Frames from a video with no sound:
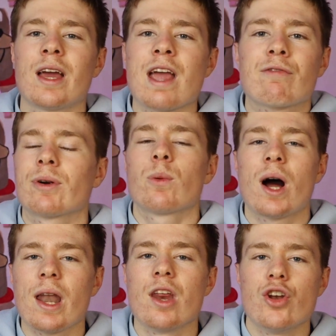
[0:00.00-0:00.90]

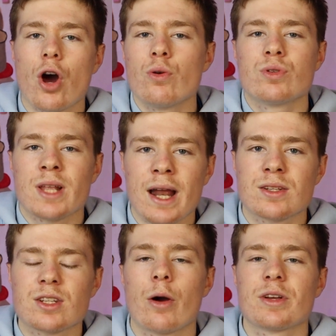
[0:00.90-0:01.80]
everyone knows that
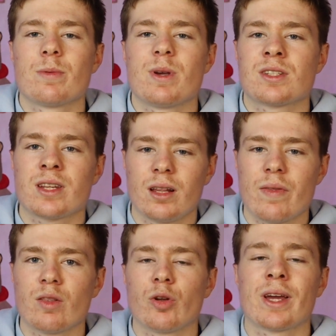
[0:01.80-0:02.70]
is going to be a steal. And
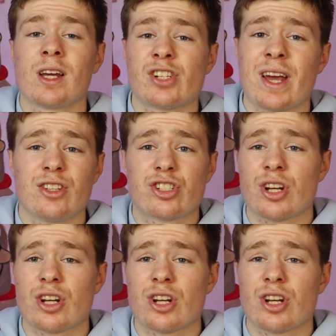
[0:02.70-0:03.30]
then looking at Jalen